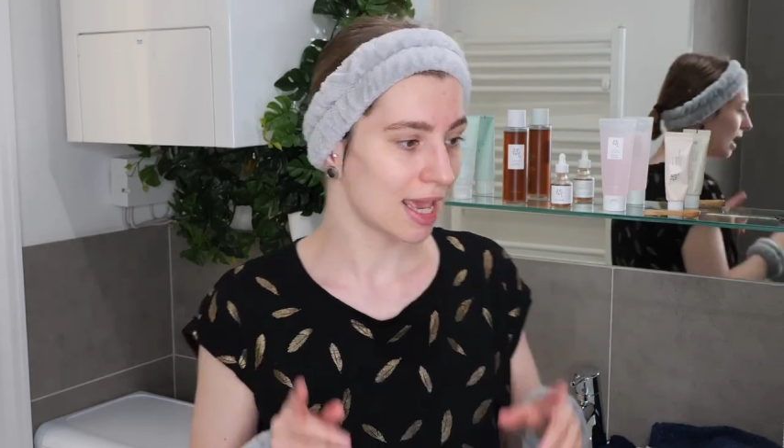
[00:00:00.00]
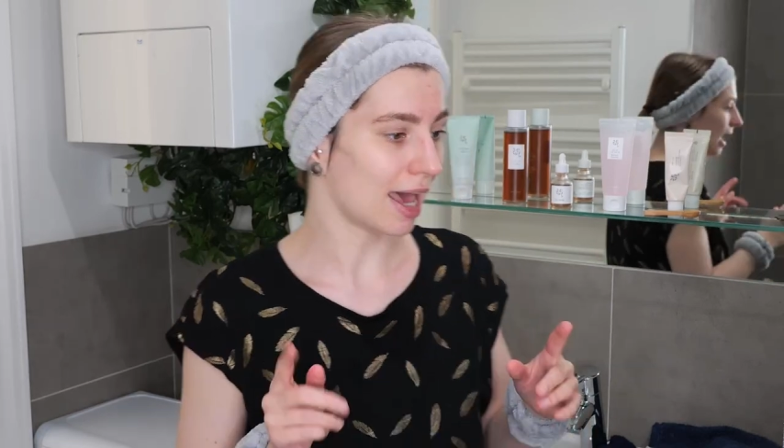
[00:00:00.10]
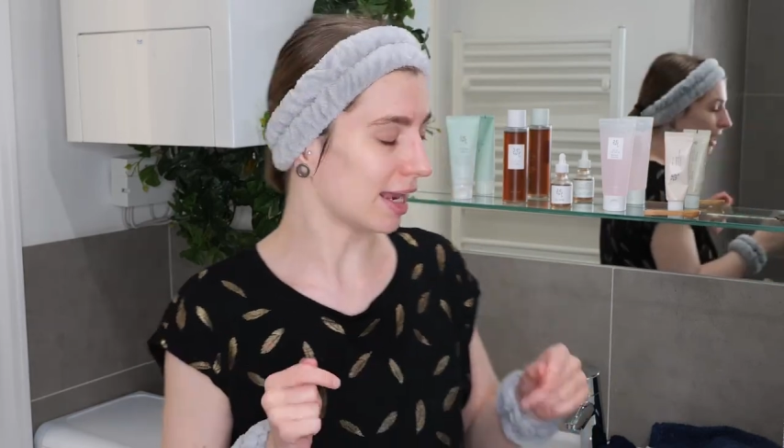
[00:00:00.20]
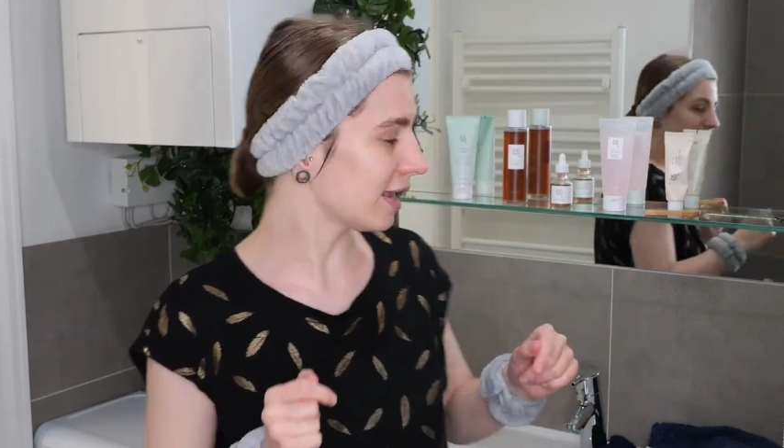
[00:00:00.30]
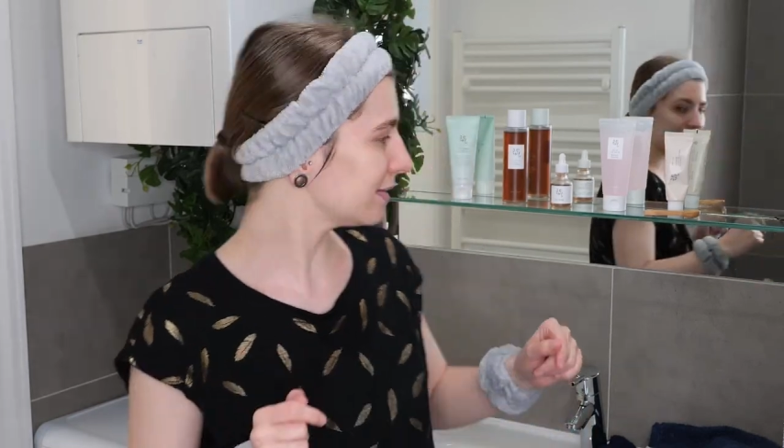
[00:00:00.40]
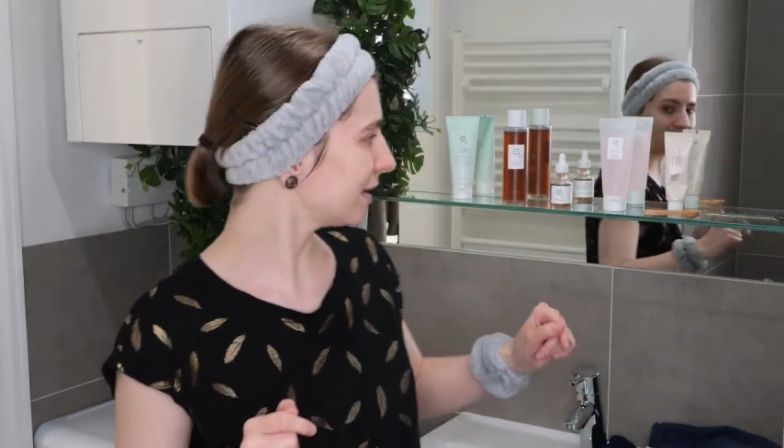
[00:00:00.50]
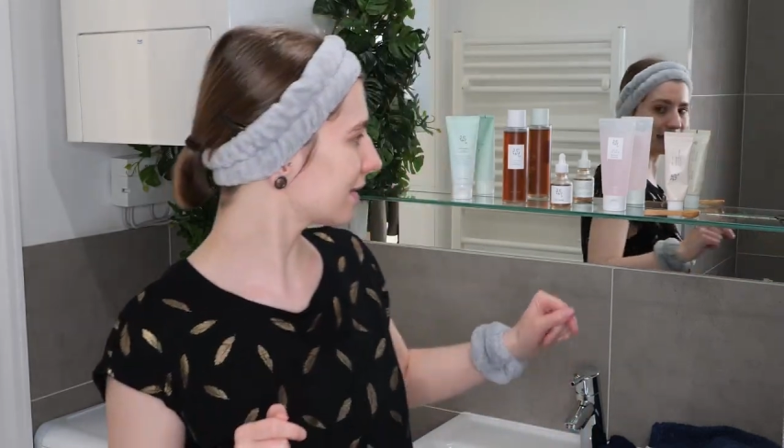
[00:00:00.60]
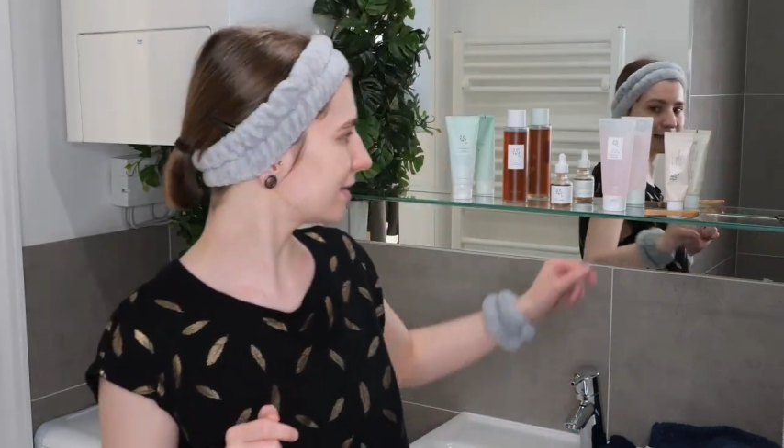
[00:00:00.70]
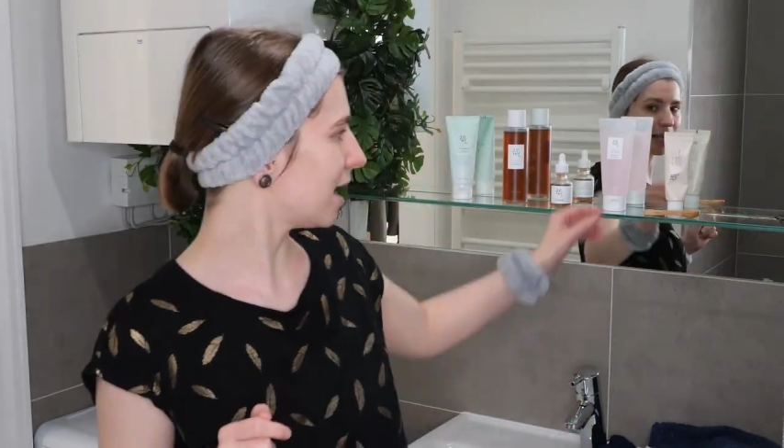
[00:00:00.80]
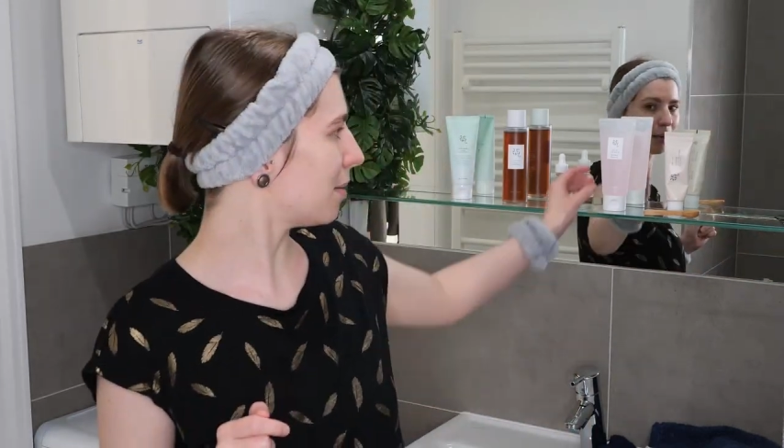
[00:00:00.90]
And as an
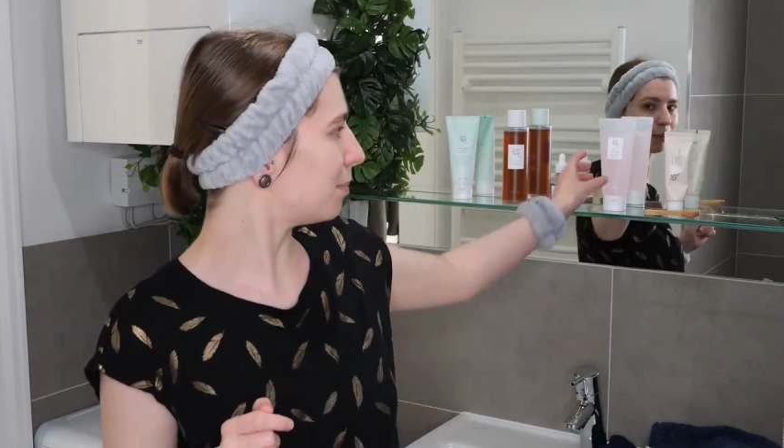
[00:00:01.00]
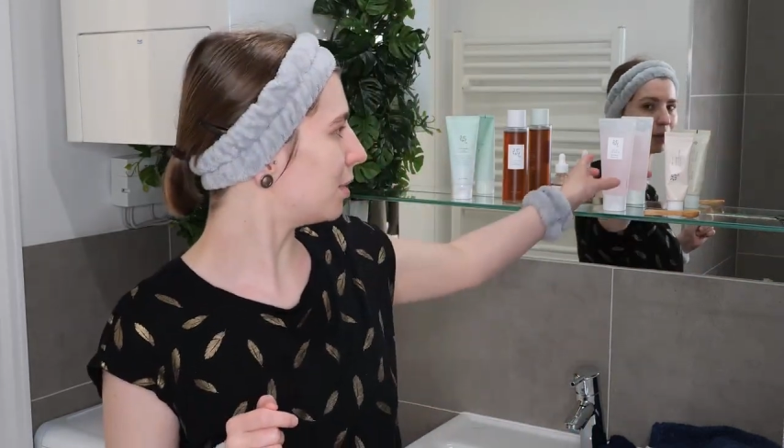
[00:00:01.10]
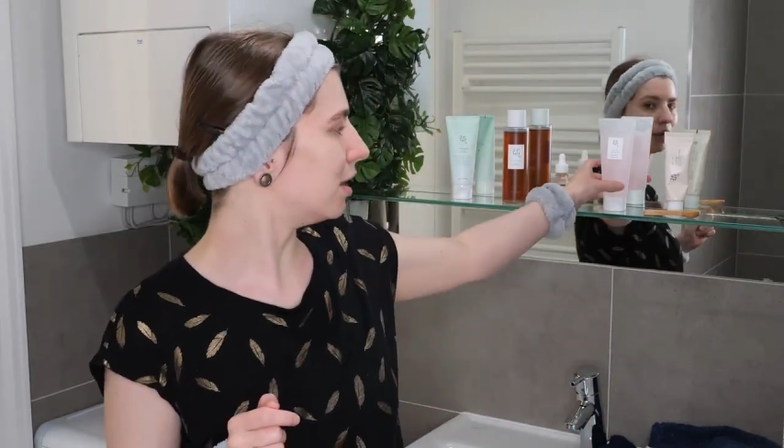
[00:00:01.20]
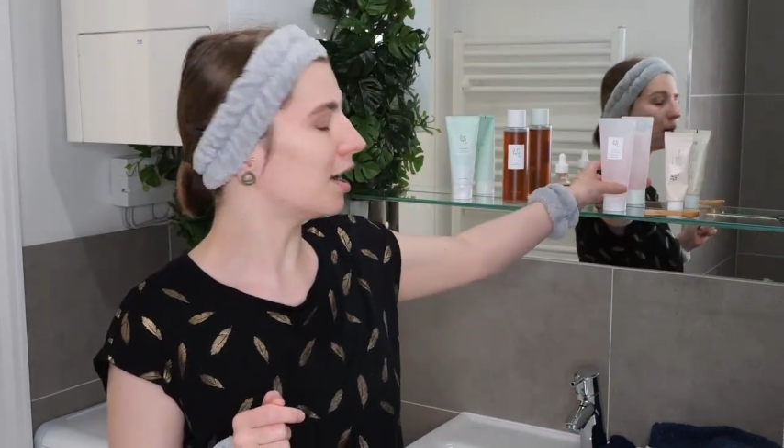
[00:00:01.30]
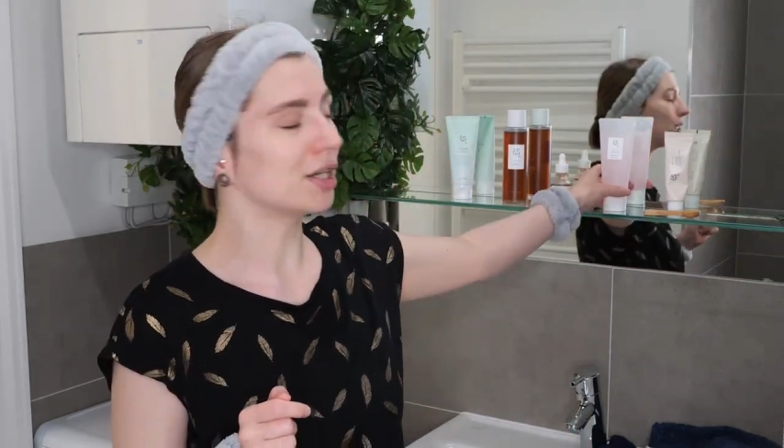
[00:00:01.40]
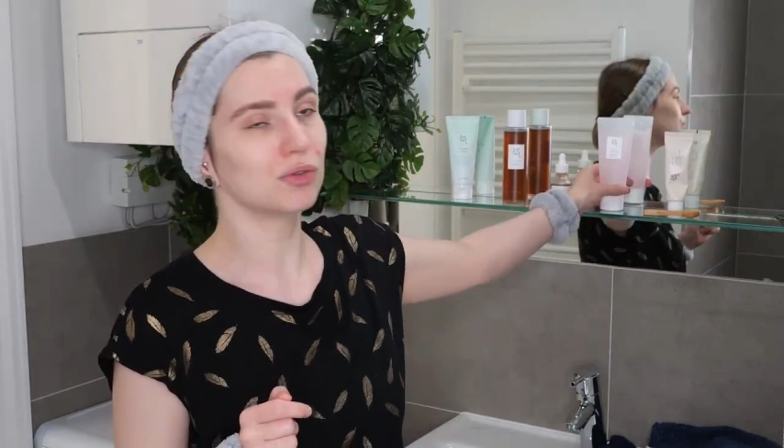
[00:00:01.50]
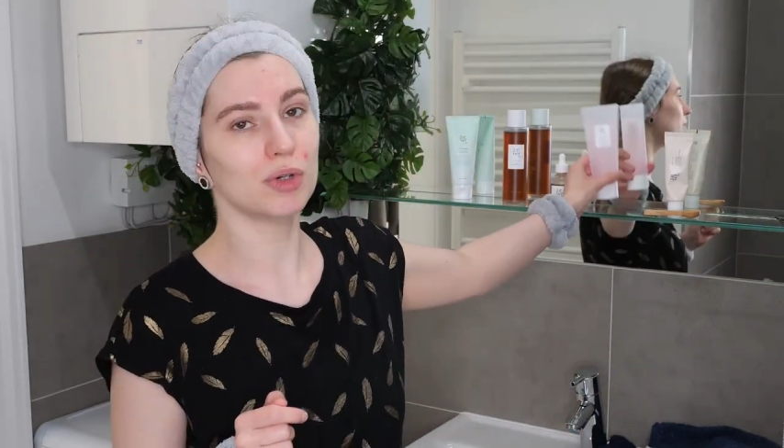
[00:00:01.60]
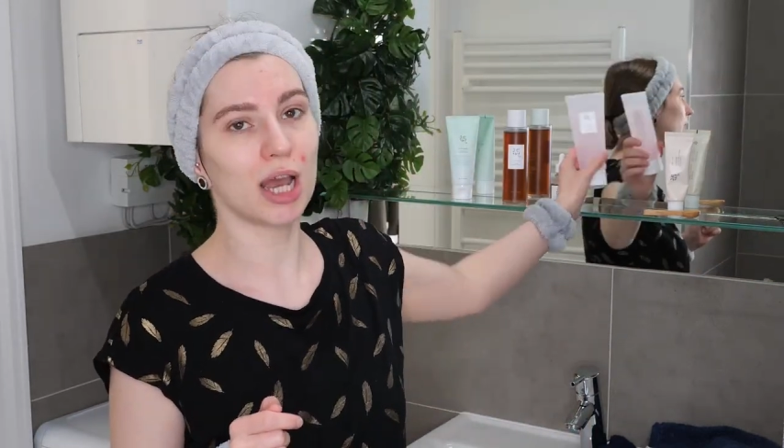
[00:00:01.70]
example, I do